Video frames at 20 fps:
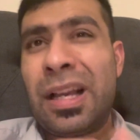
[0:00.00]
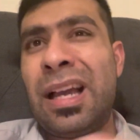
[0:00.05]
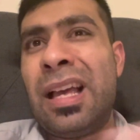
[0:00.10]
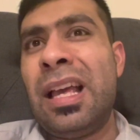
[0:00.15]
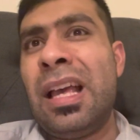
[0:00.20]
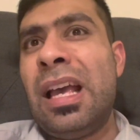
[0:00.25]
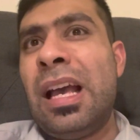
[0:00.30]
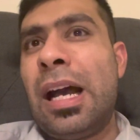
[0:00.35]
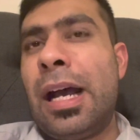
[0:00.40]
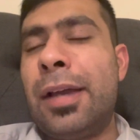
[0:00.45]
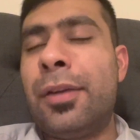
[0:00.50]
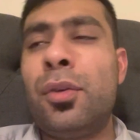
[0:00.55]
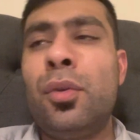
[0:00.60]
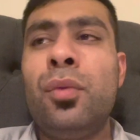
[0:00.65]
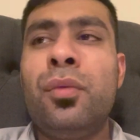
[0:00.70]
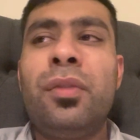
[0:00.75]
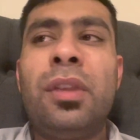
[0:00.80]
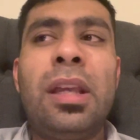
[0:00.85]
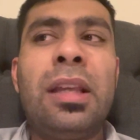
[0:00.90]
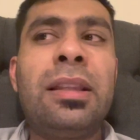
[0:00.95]
I, I
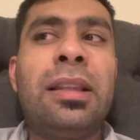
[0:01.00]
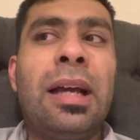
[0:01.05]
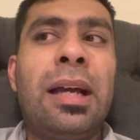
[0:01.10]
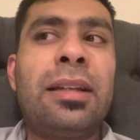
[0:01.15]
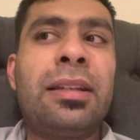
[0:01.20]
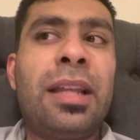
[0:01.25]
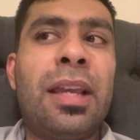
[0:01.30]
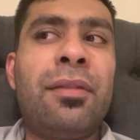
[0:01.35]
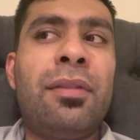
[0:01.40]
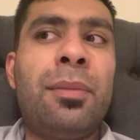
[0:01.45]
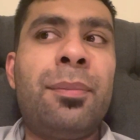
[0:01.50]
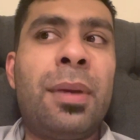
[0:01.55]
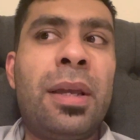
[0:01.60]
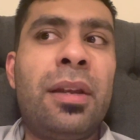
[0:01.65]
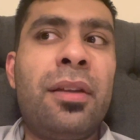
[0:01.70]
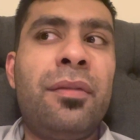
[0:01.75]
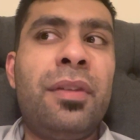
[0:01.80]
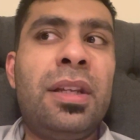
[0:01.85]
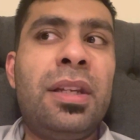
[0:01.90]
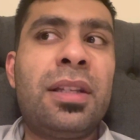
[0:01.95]
do think that David
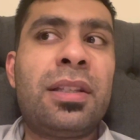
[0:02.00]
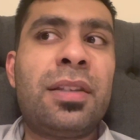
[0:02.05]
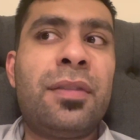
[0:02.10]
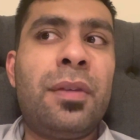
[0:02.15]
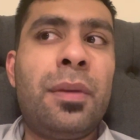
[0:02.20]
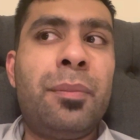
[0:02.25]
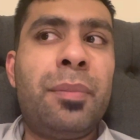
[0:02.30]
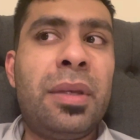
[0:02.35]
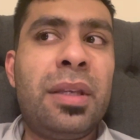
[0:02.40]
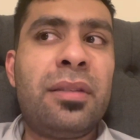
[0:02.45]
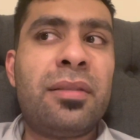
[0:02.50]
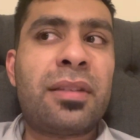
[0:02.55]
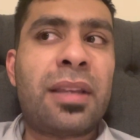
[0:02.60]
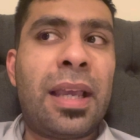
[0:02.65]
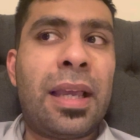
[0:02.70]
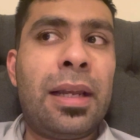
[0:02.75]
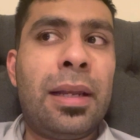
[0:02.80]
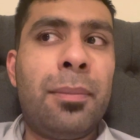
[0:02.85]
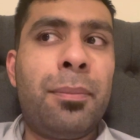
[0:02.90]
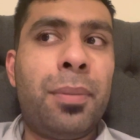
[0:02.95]
Benavidez, if he beats
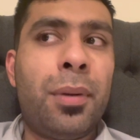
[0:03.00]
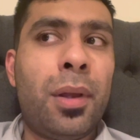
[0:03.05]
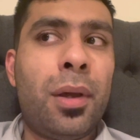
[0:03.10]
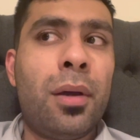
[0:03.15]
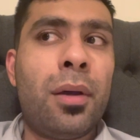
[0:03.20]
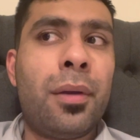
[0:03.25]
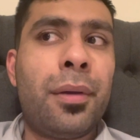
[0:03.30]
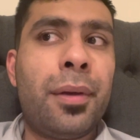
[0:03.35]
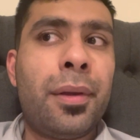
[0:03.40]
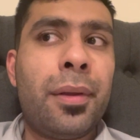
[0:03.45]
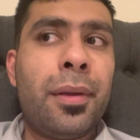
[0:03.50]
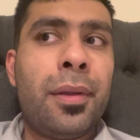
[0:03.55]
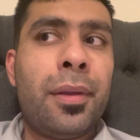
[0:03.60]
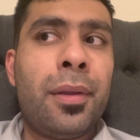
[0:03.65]
Caleb Plant,